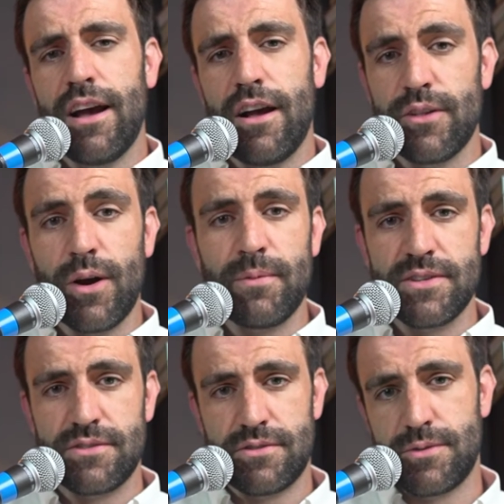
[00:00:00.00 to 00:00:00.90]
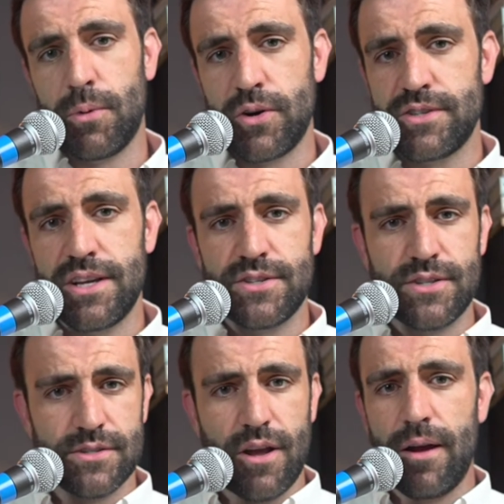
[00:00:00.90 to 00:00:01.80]
Although, Jamar Chase
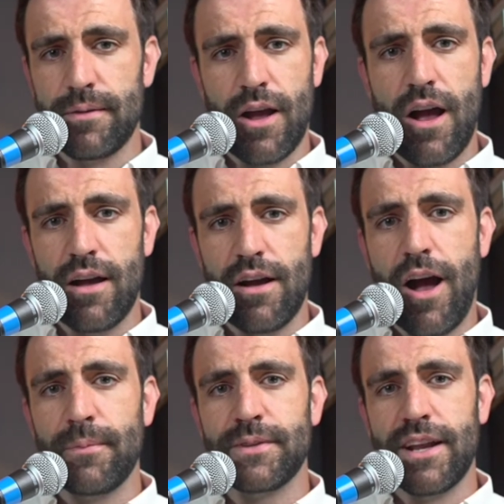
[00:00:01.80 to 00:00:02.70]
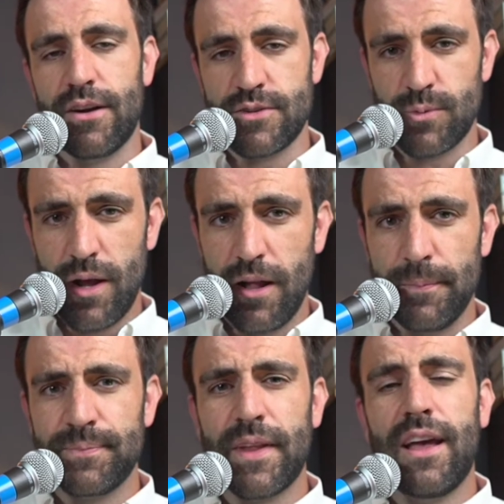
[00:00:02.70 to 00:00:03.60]
just opted out as well.